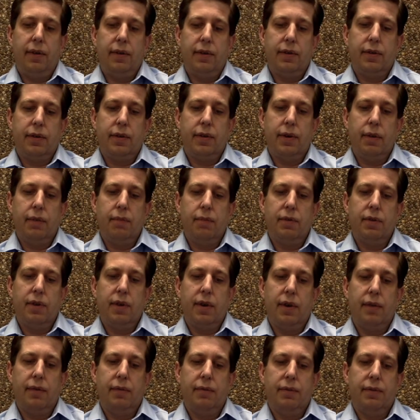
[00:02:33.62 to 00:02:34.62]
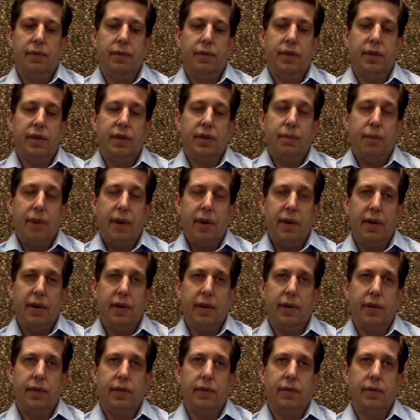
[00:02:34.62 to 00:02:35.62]
In terms of
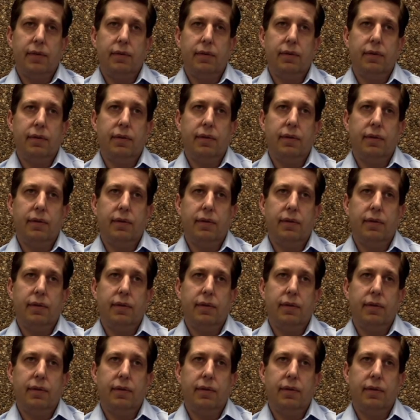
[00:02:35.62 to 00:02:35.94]
disparities,